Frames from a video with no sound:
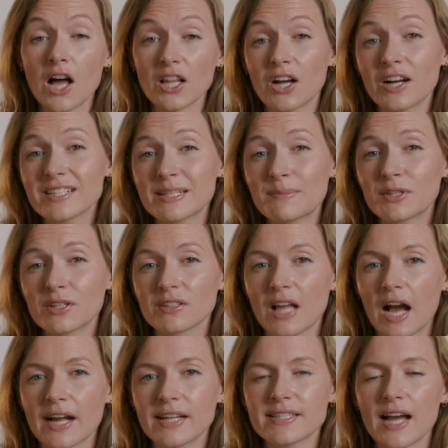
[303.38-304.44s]
Along similar
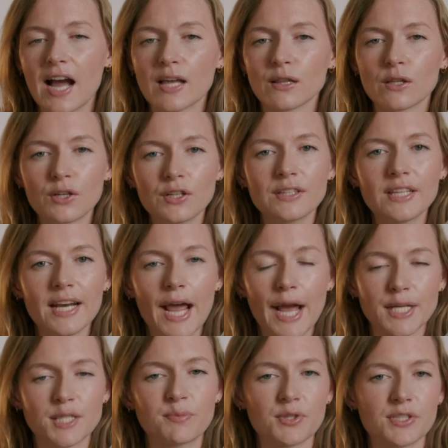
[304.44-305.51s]
lines, I learned that
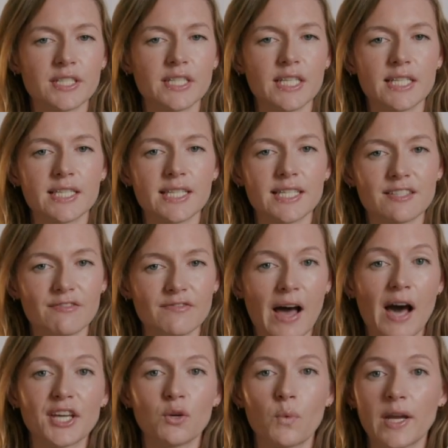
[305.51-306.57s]
expertise is
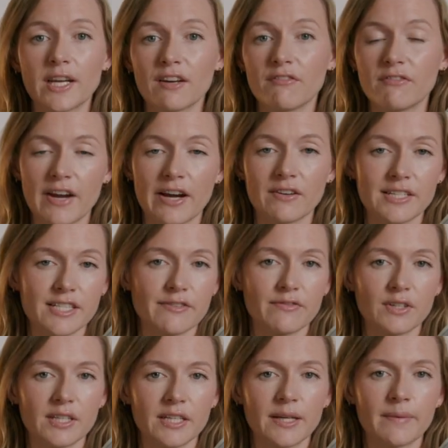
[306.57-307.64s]
evaluated very
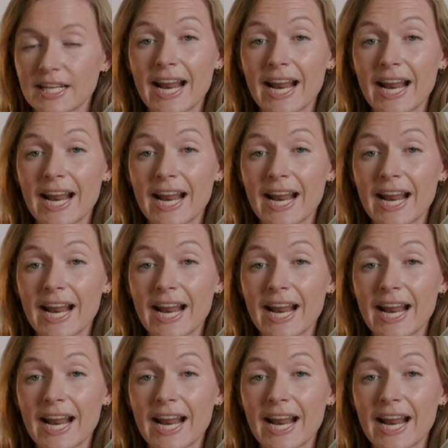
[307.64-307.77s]
differently.